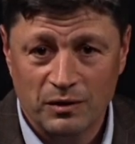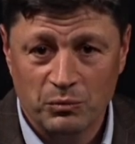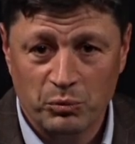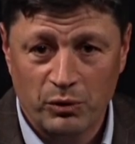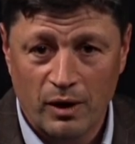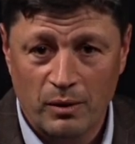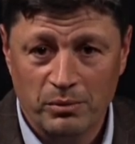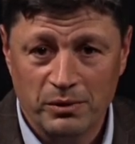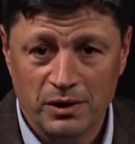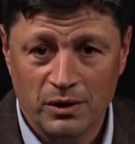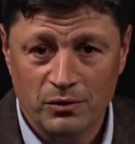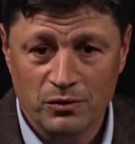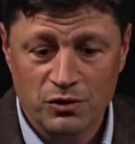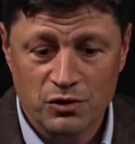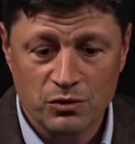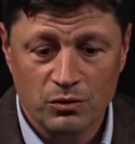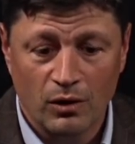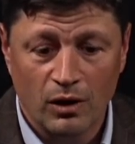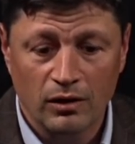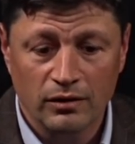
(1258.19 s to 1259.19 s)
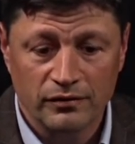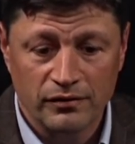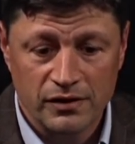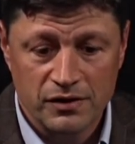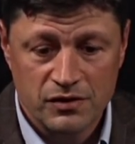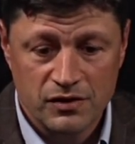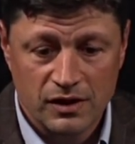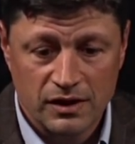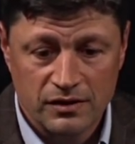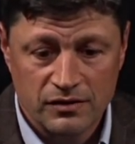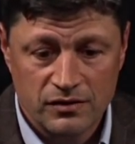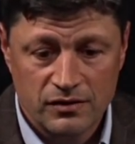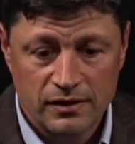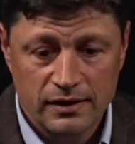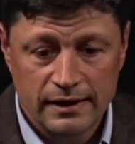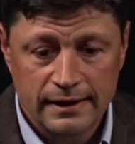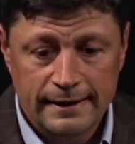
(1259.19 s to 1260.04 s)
and probably don't do all of these things.